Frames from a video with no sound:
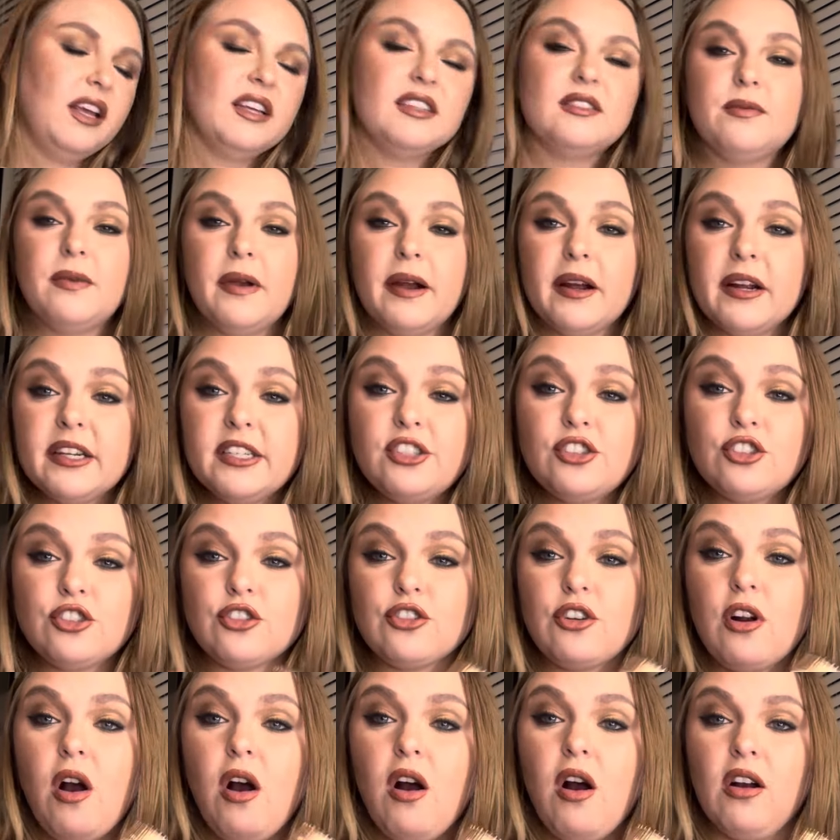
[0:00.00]
It's very
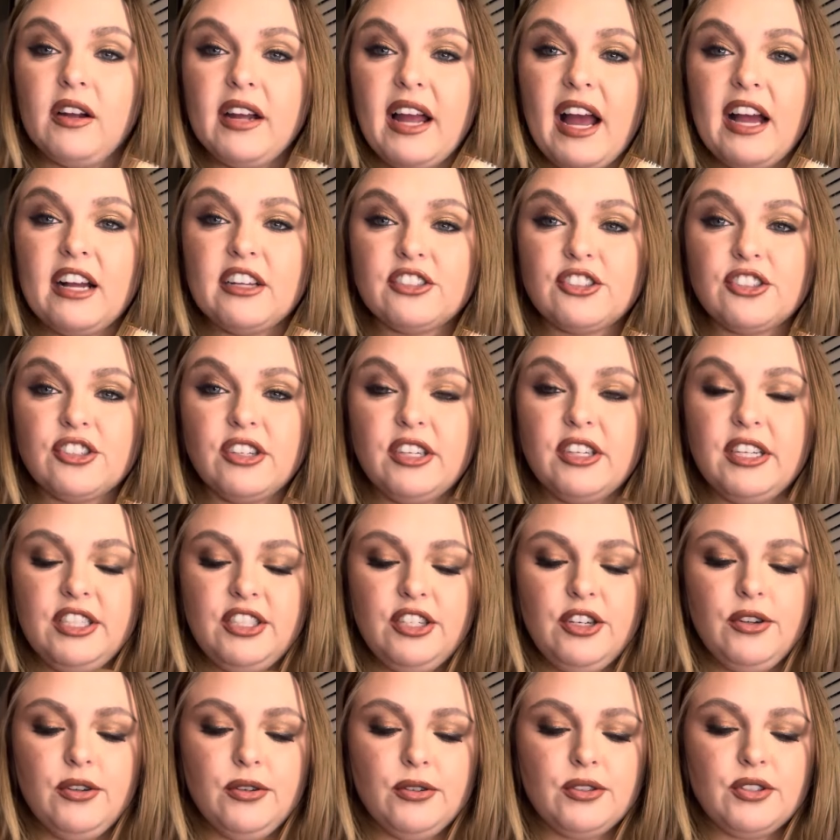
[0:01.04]
strong, actually,
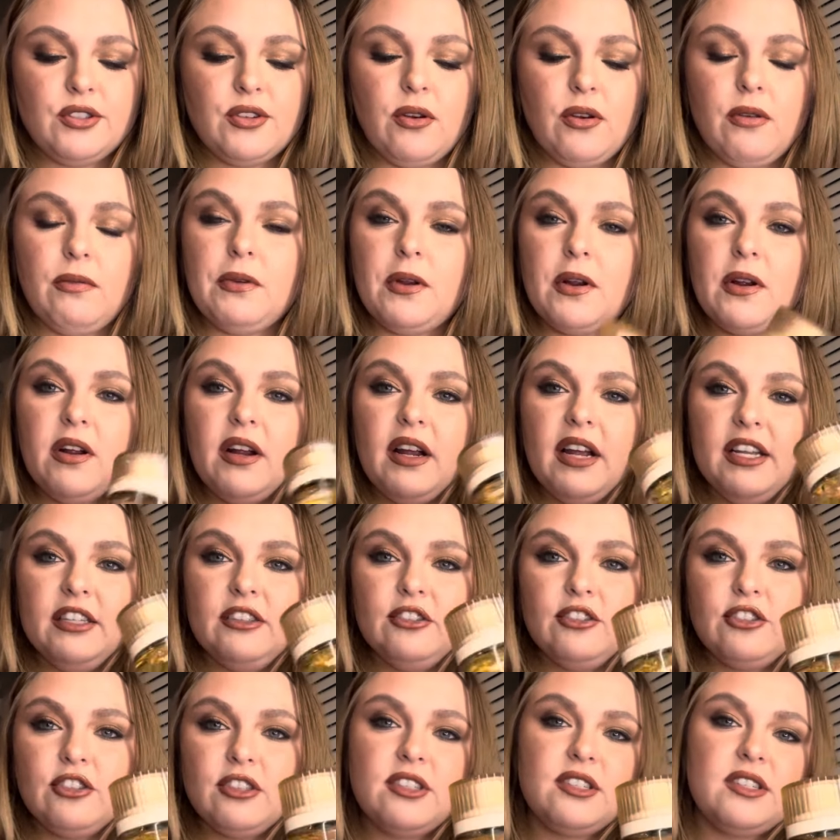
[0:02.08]
too. So, if you're
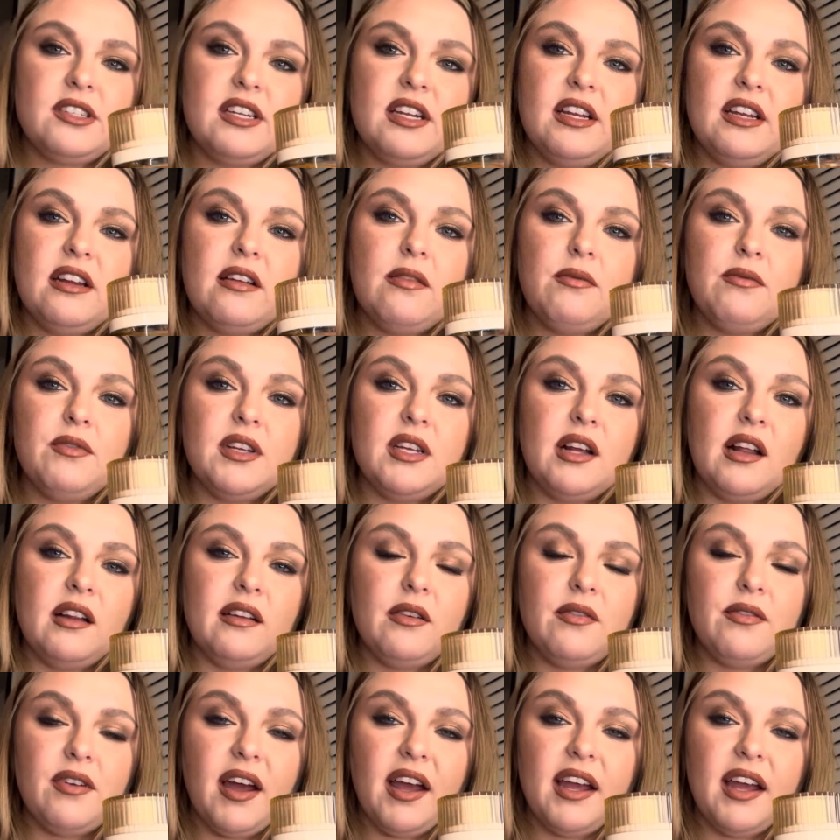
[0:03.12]
interested in vanilla
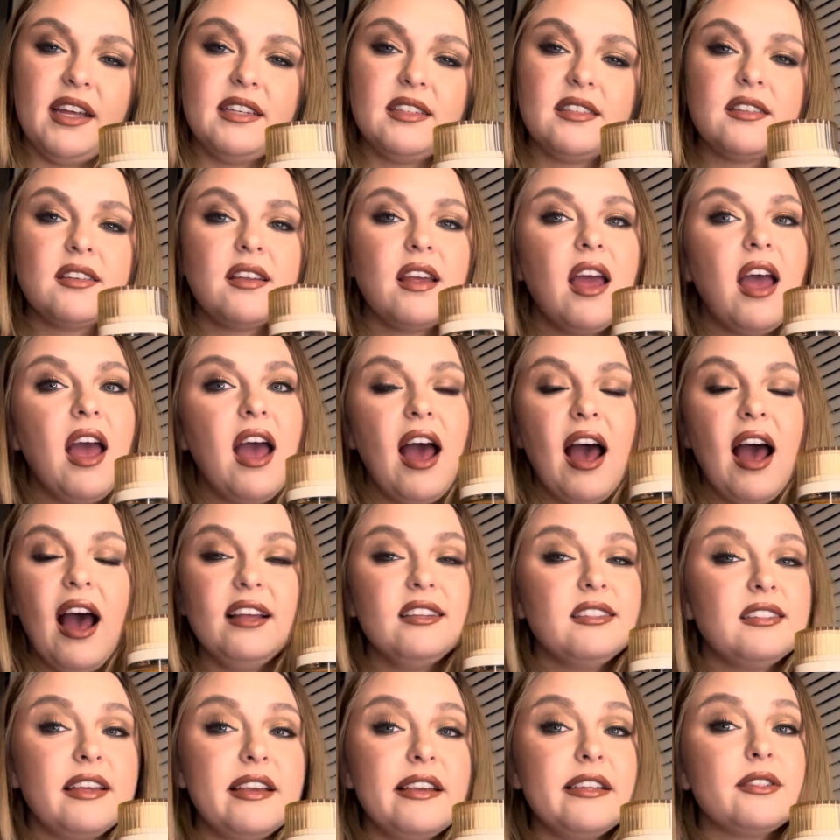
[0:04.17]
vice, I
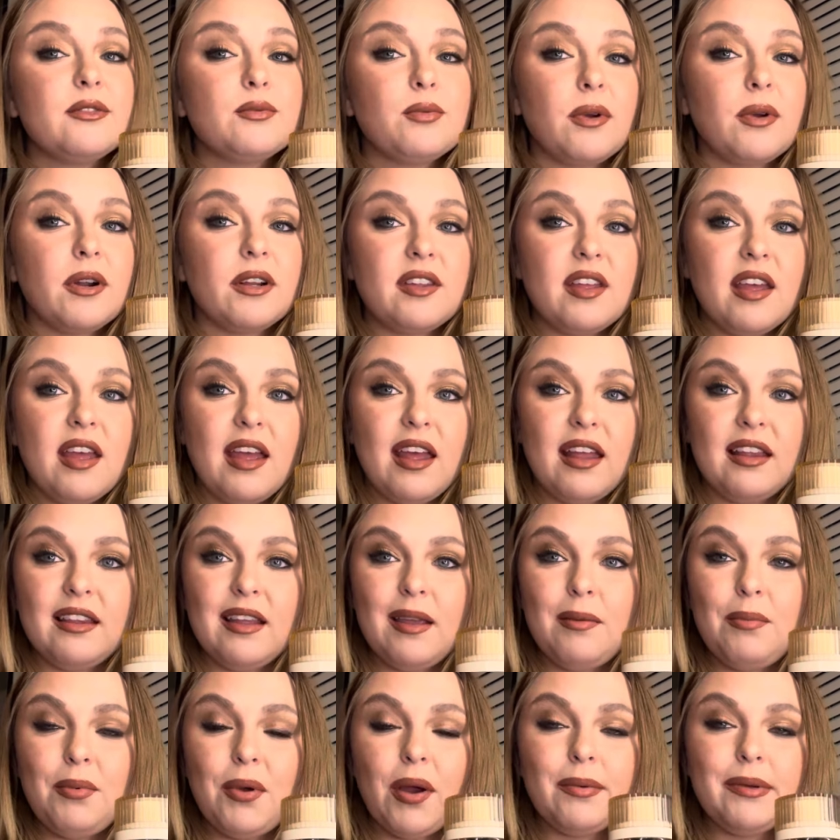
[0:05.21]
say it's worth it. And they
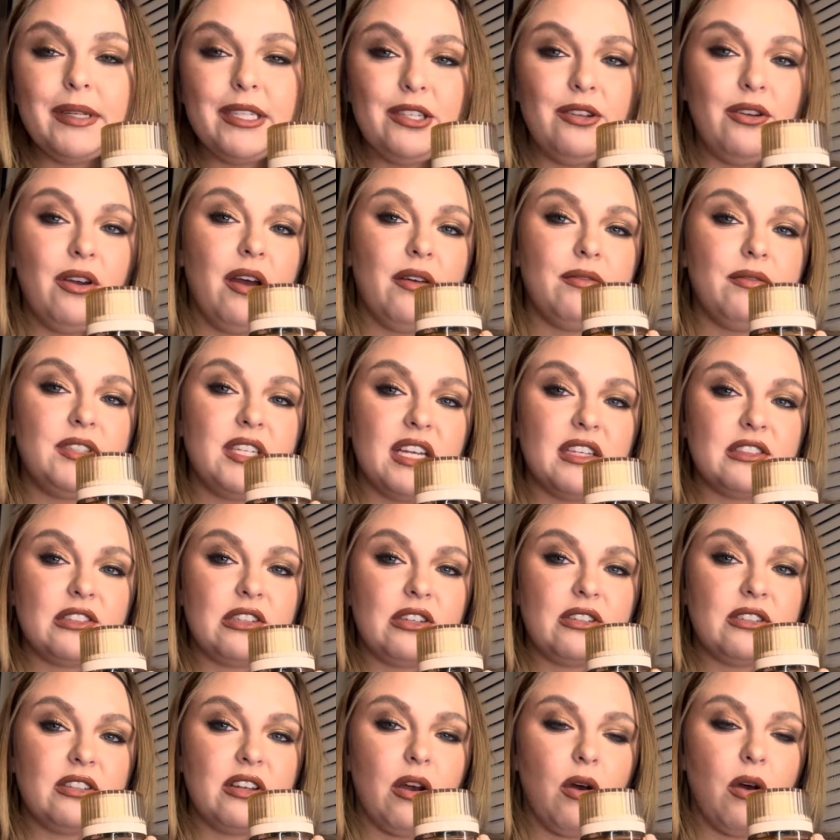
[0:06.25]
probably do have
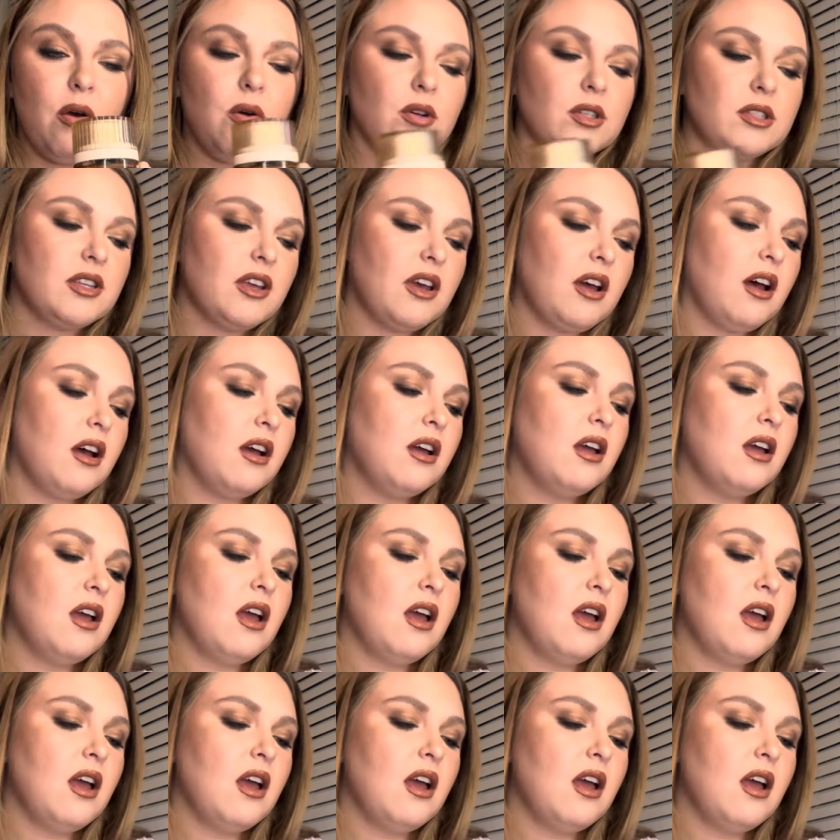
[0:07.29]
testers at Ulta.